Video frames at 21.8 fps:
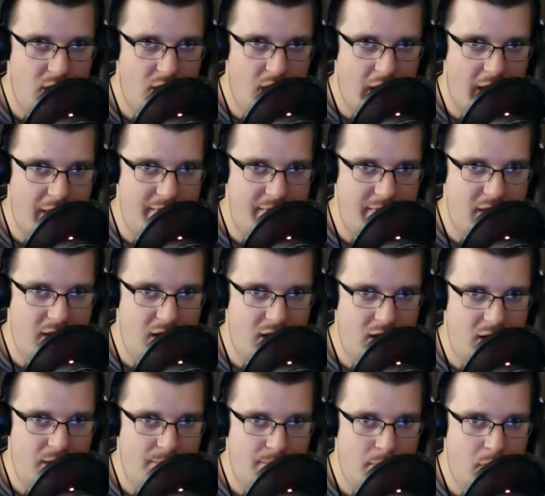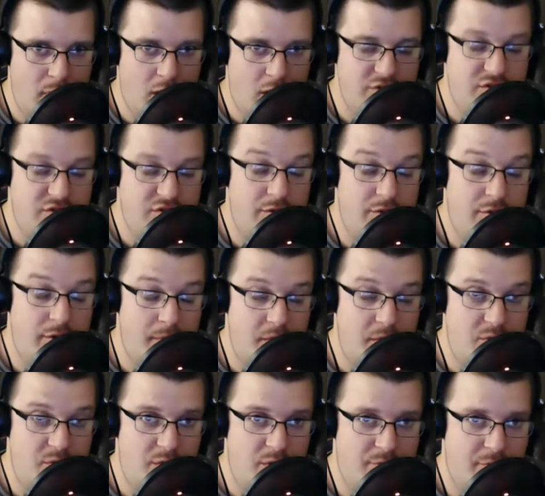And then also on my
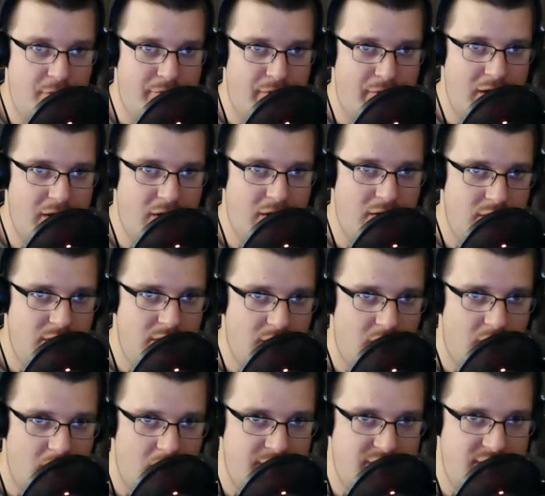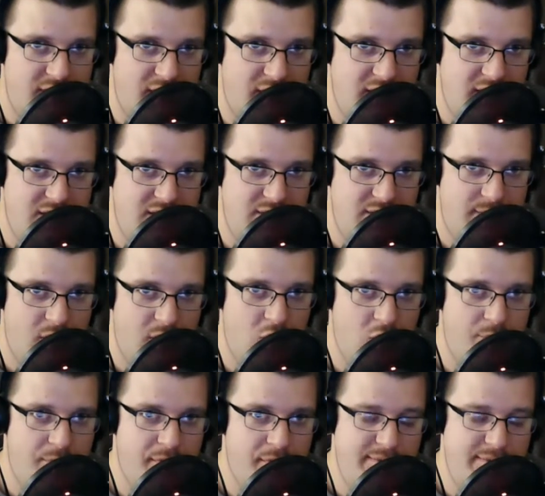Twitter profile, there's a link to my Google
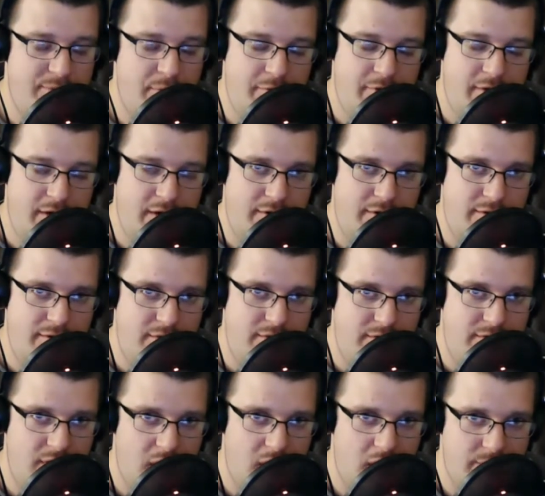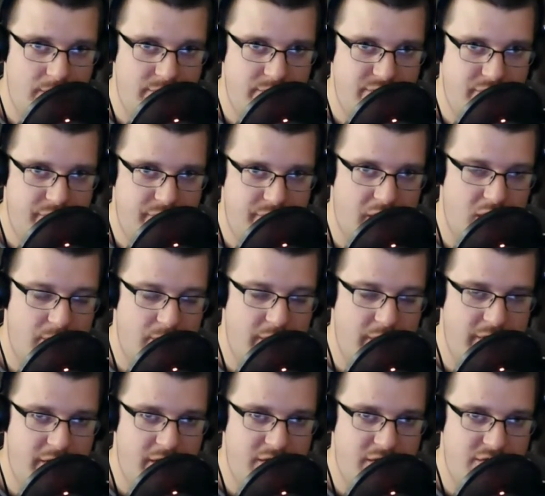Plus profile. So follow me
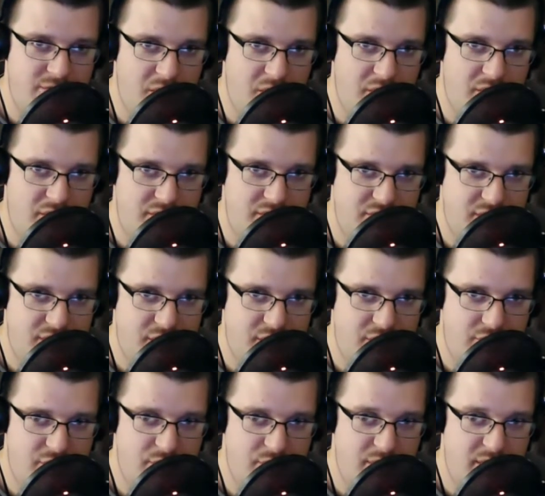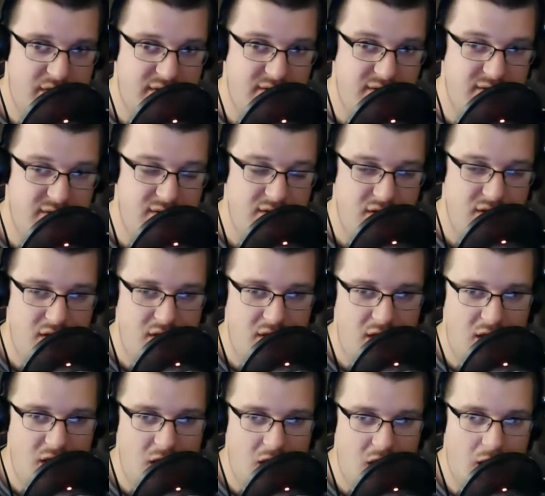there as well. Those are the 3 places.
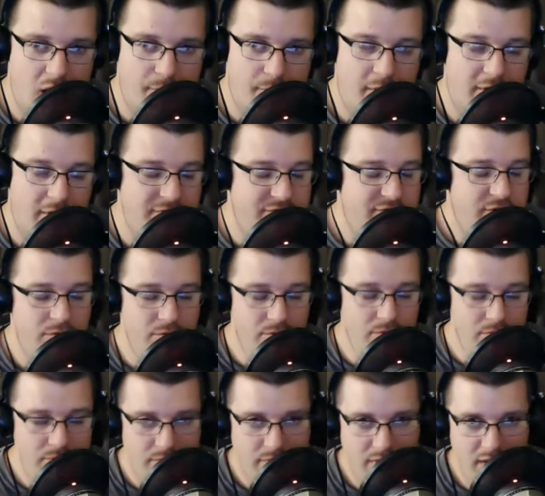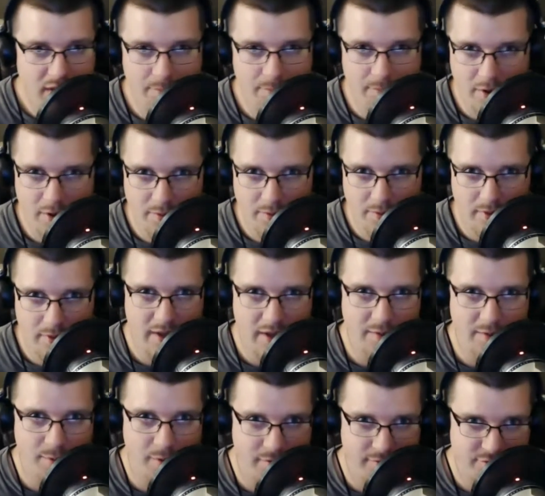Also, email
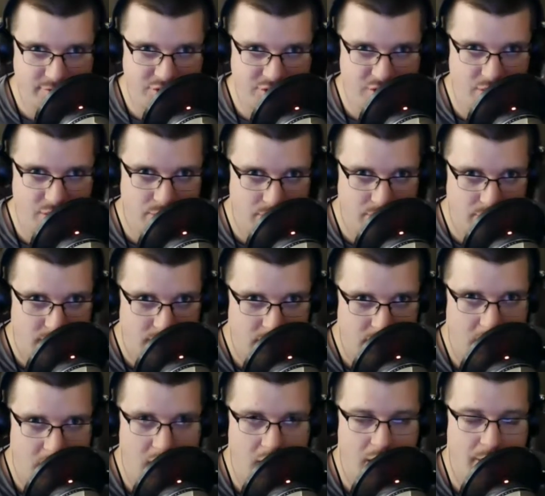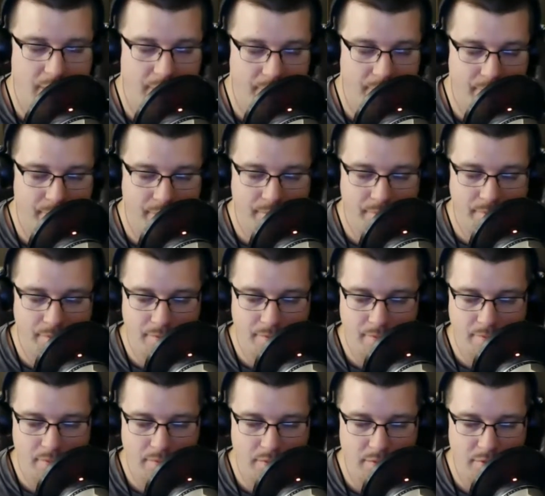the show.
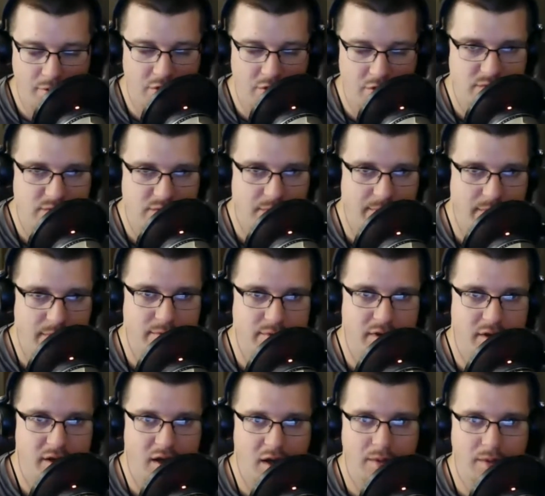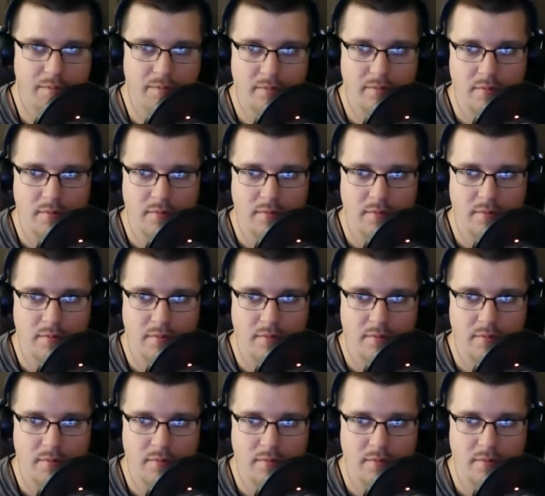TheCultimatePeople.com.